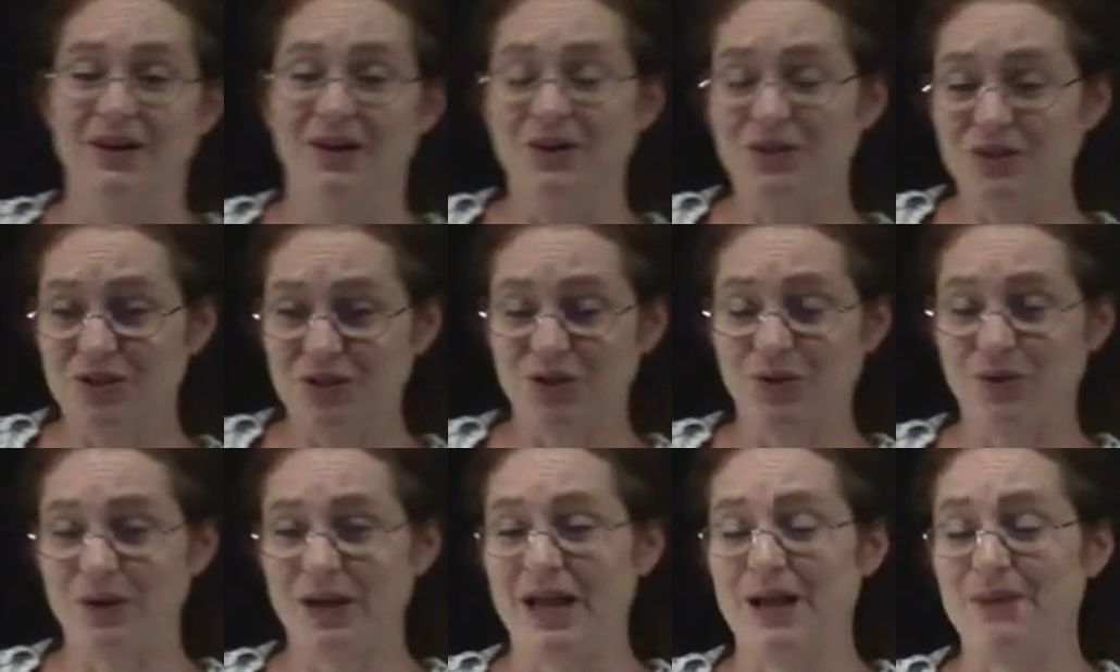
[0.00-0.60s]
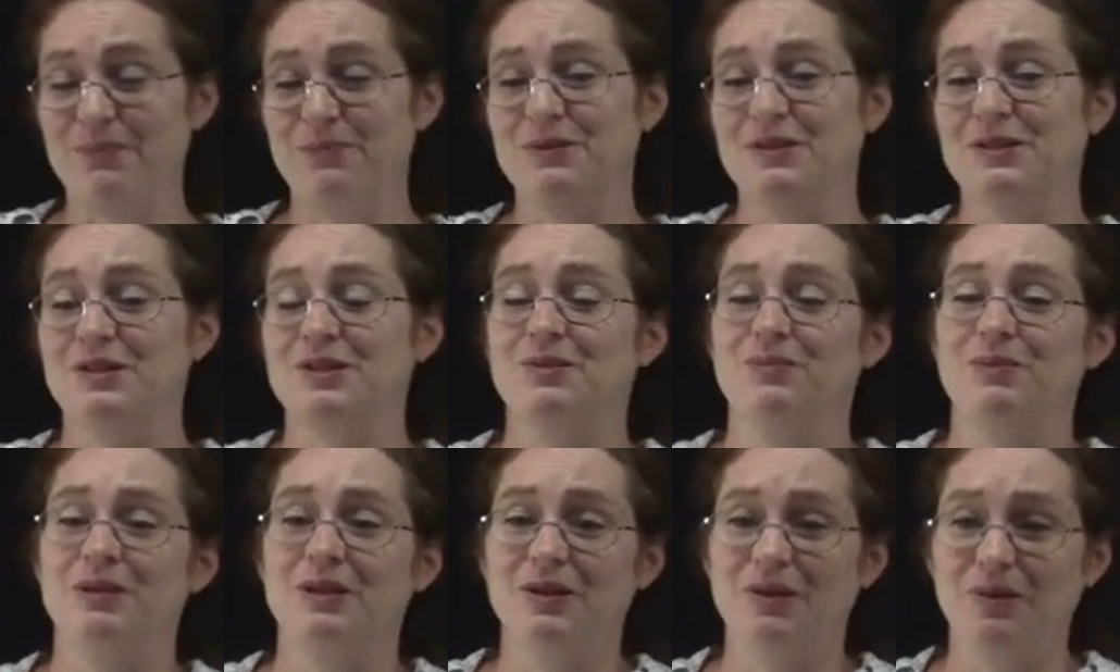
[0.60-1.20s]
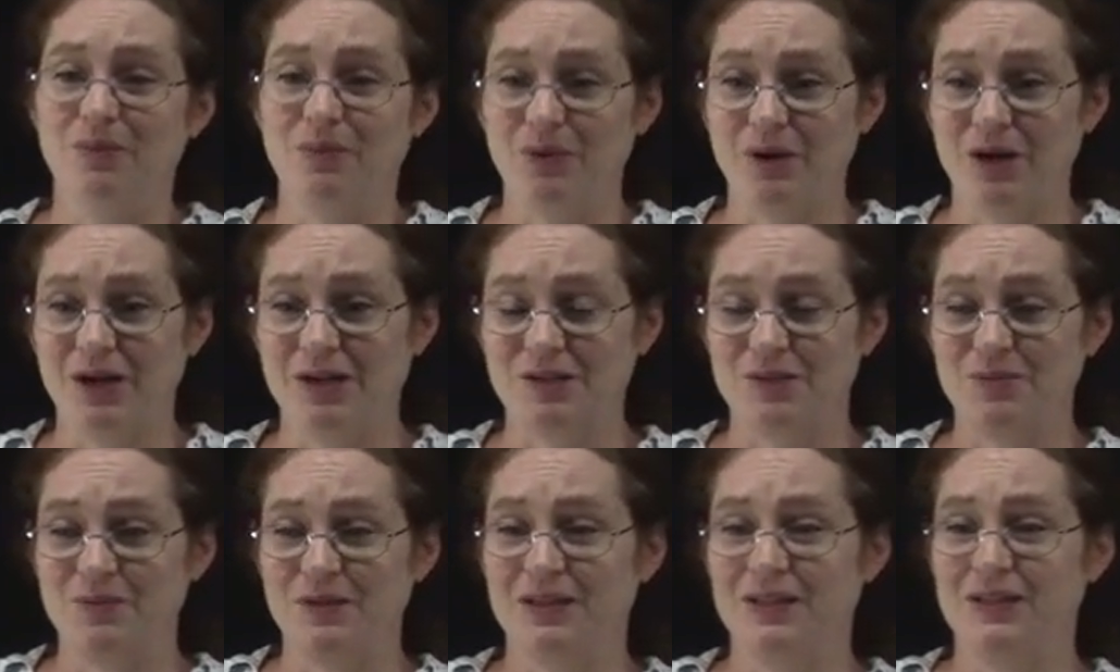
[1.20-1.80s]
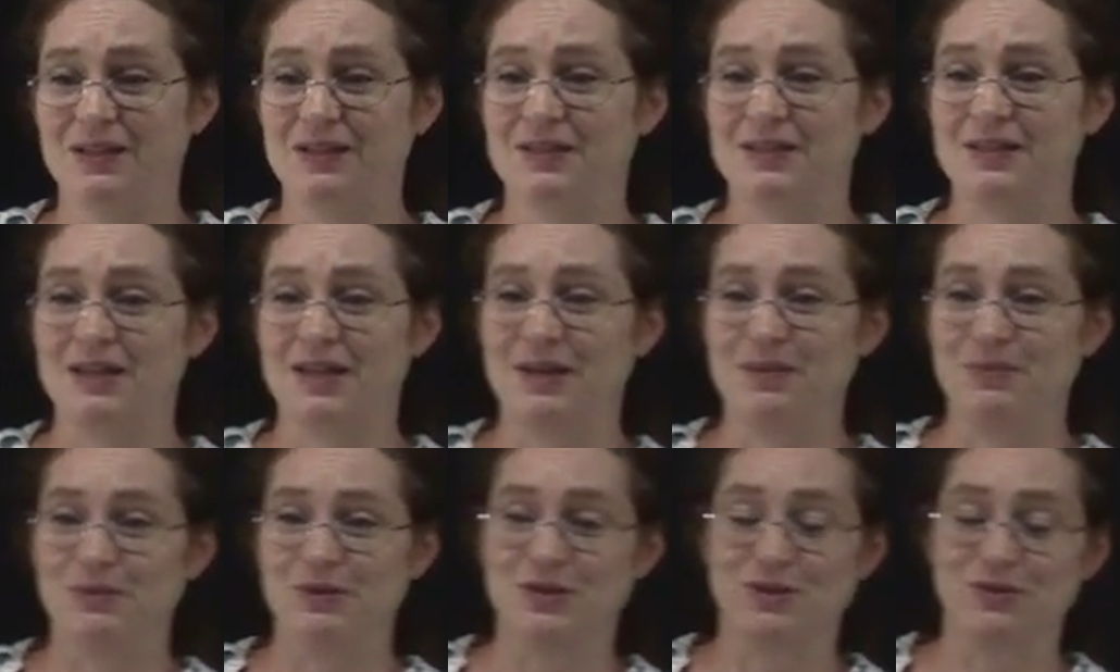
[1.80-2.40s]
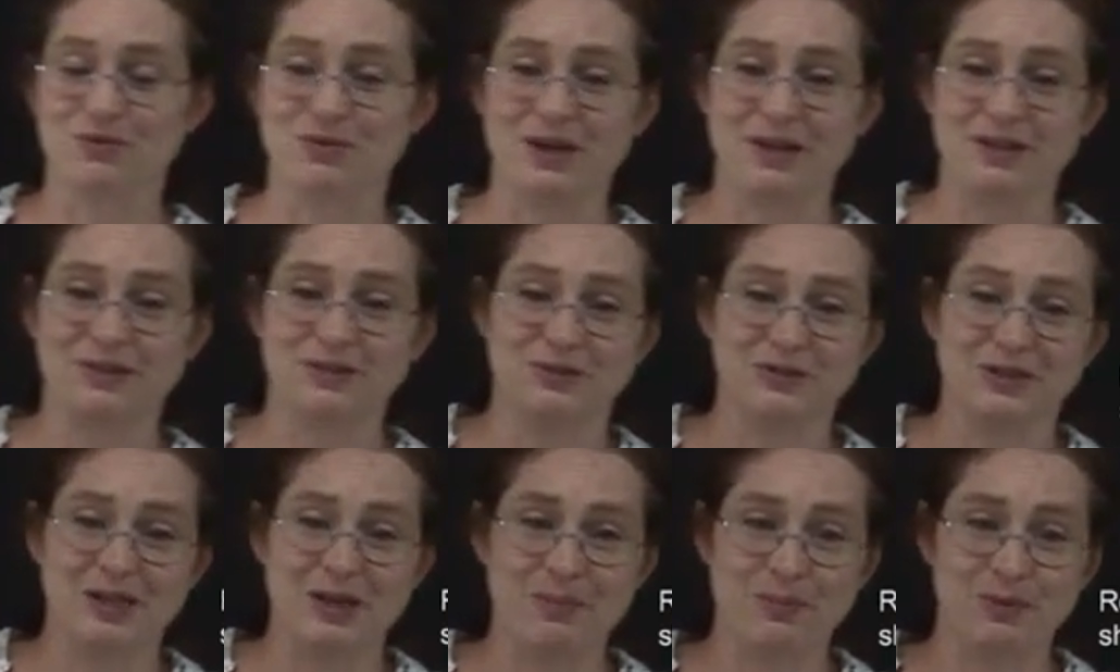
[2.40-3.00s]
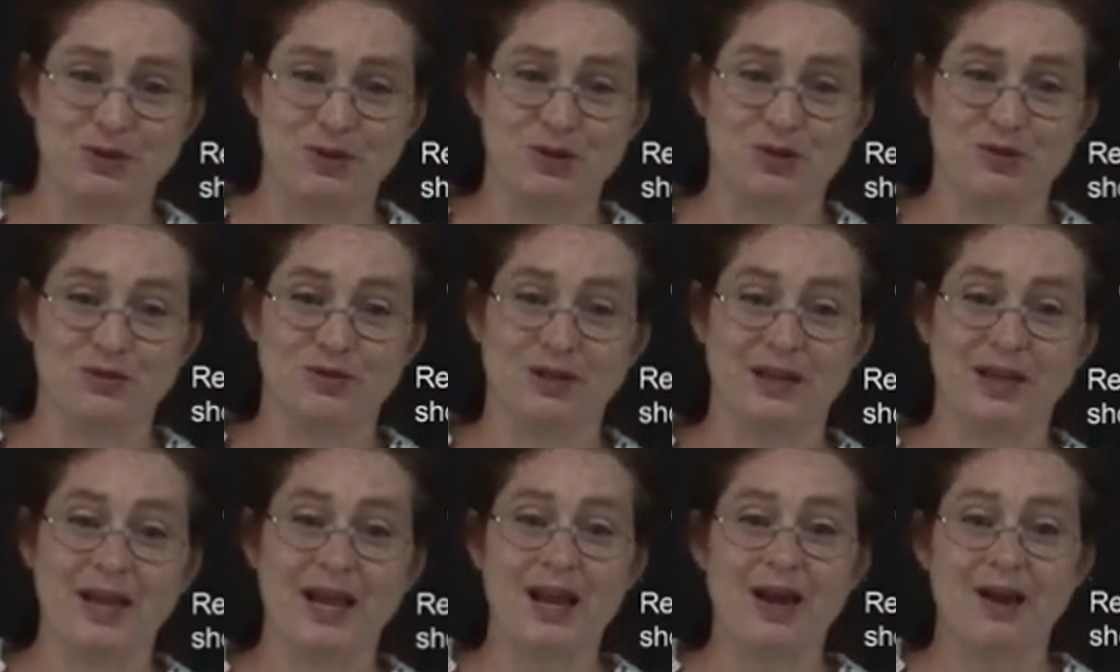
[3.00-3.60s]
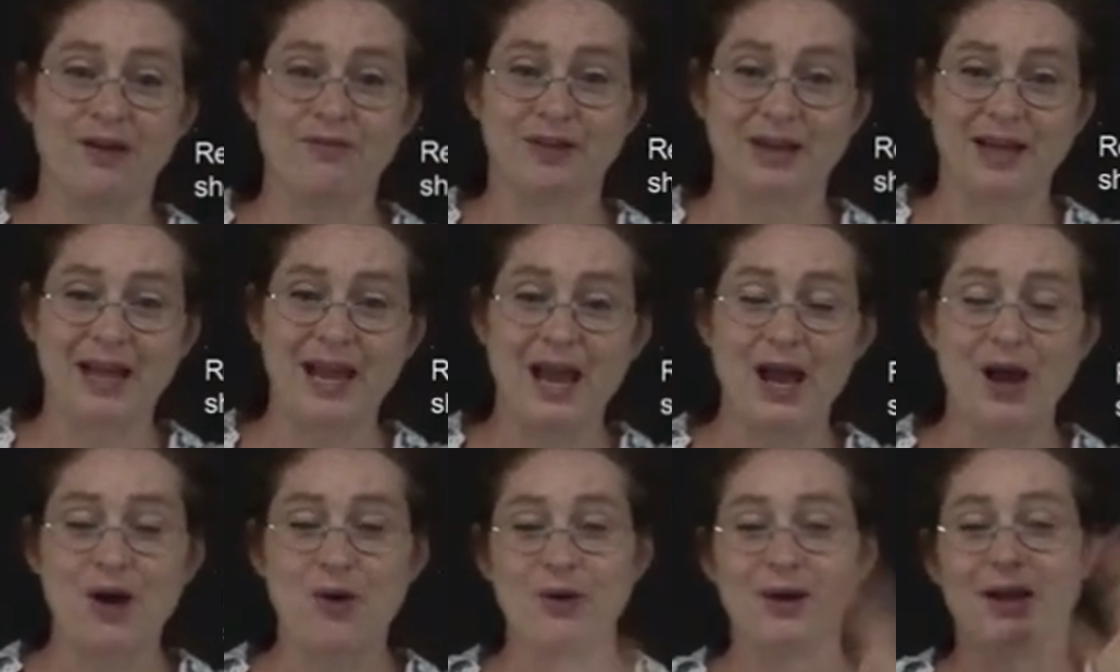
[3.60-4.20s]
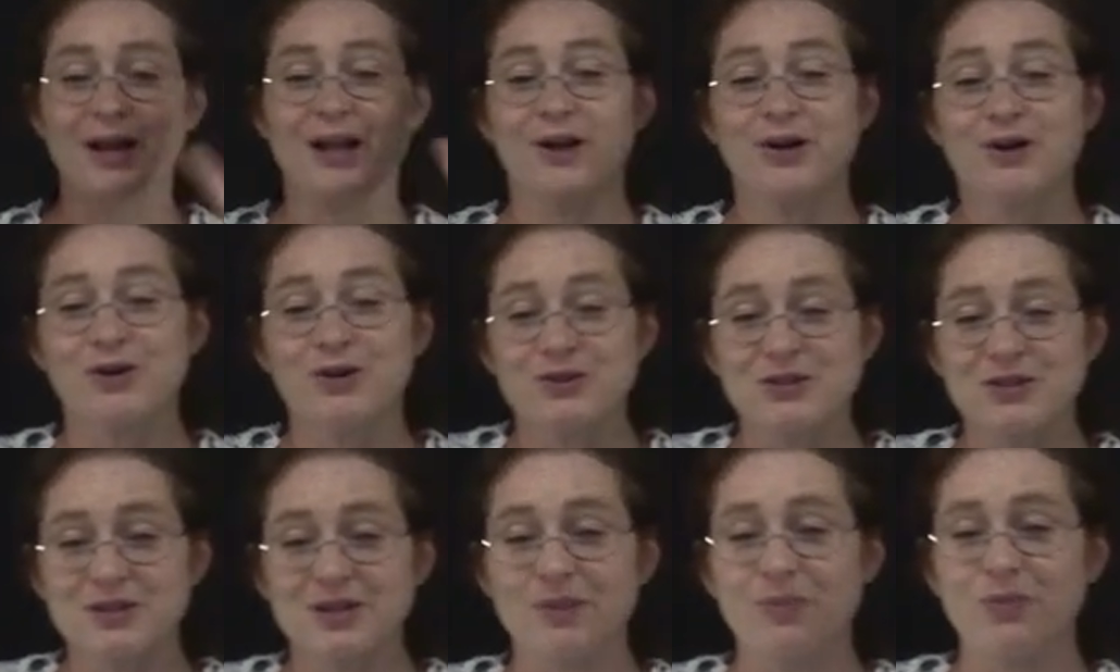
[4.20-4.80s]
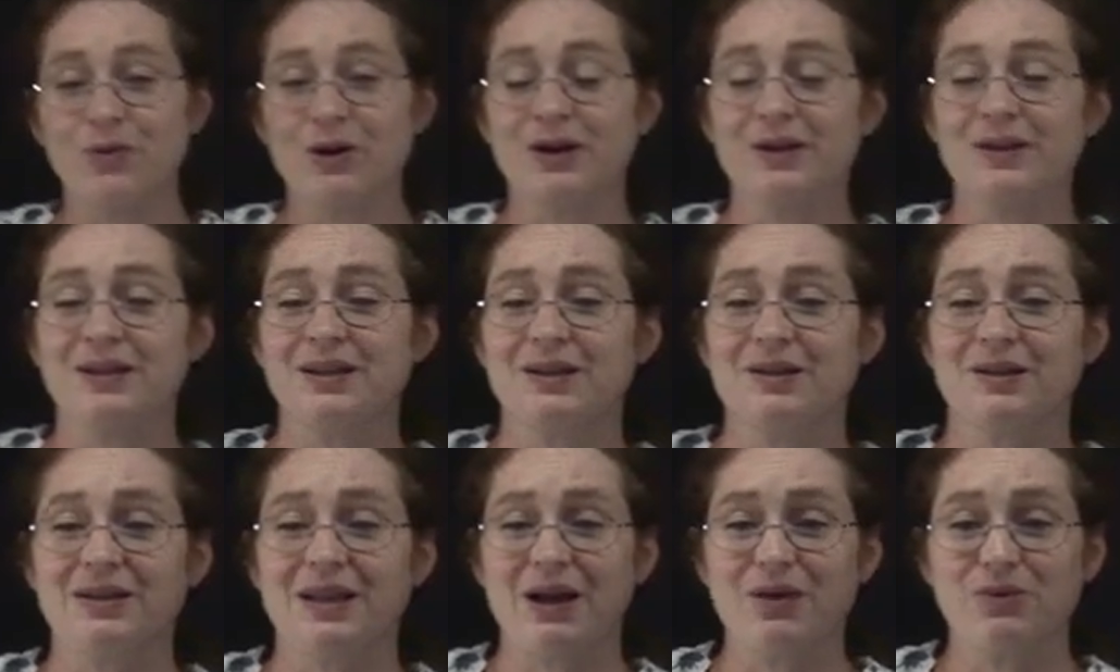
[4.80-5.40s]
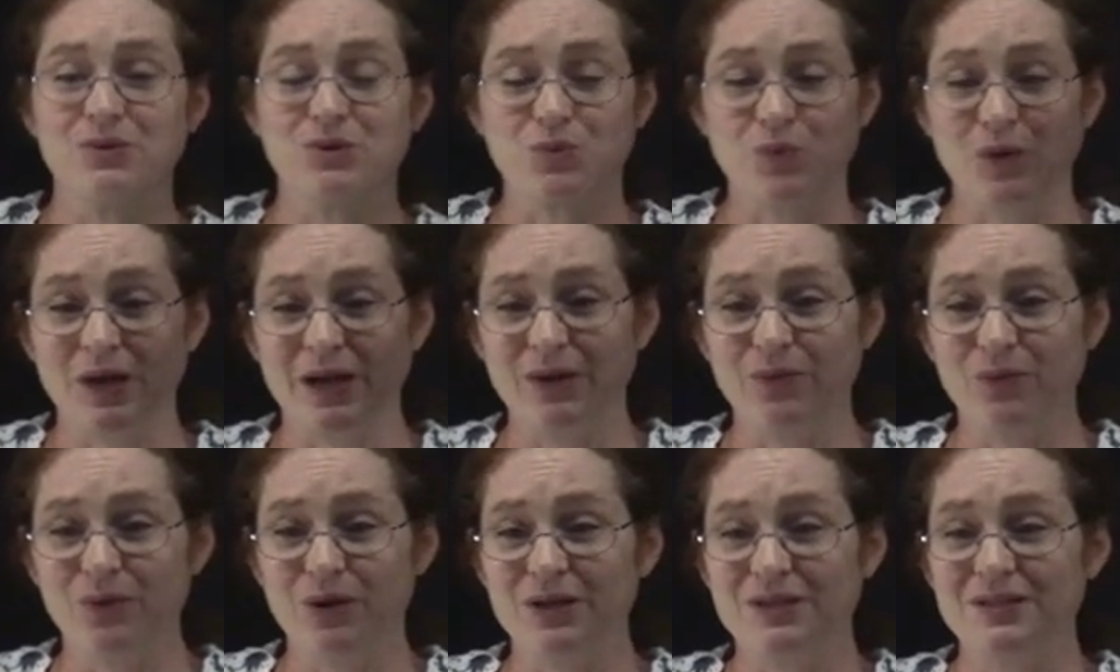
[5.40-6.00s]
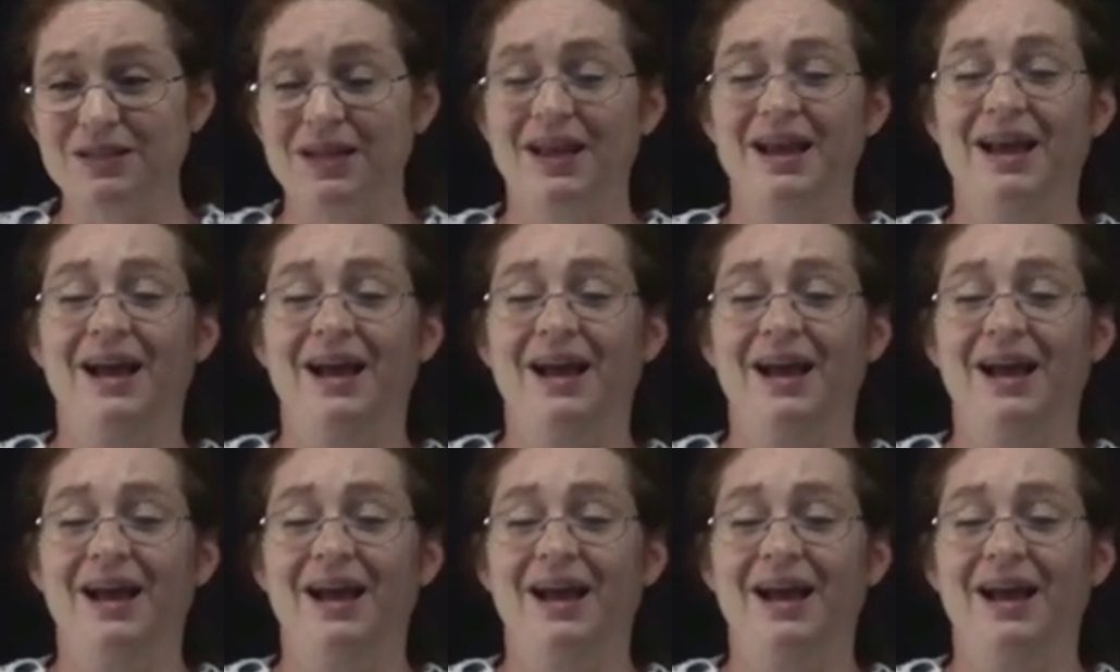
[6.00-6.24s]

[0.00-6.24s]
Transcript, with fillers: also happens to be approximately the same as the rectal temperature of, the of a cow, and I heard somewhere that it, that was why it was.